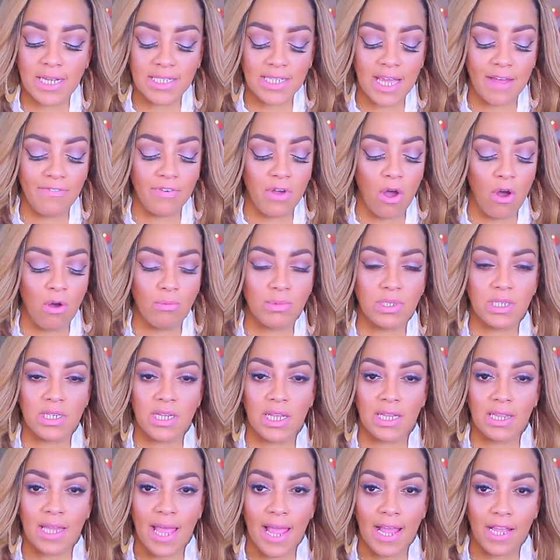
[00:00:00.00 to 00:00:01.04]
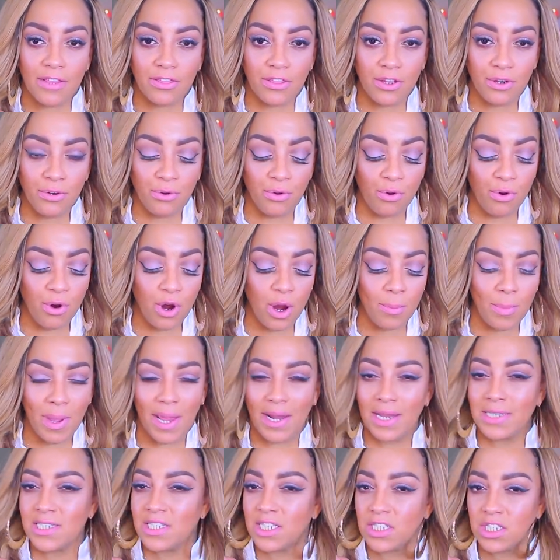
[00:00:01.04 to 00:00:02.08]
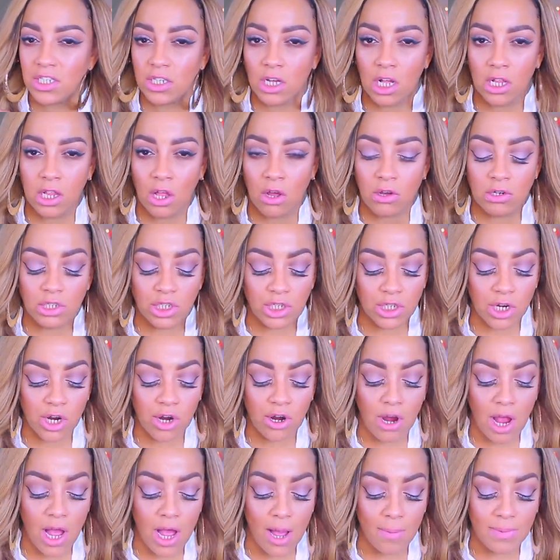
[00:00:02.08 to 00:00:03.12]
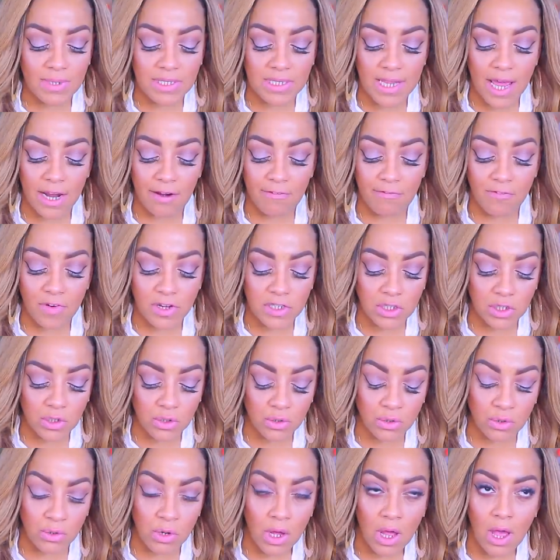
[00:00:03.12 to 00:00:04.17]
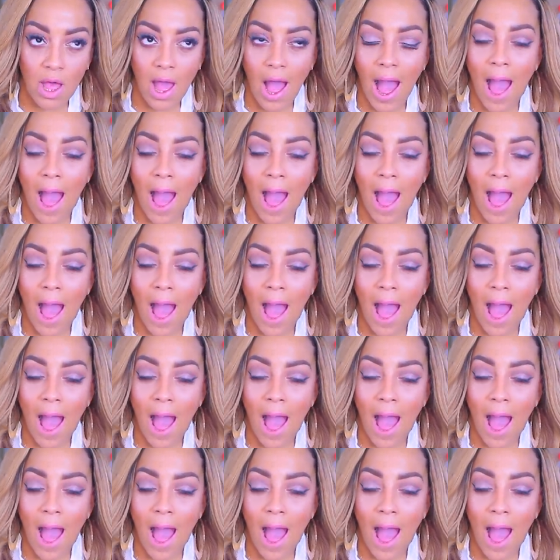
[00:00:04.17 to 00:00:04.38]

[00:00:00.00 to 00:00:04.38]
does have combs in it like the norm, and it's just a closure. Um, it's not a frontal.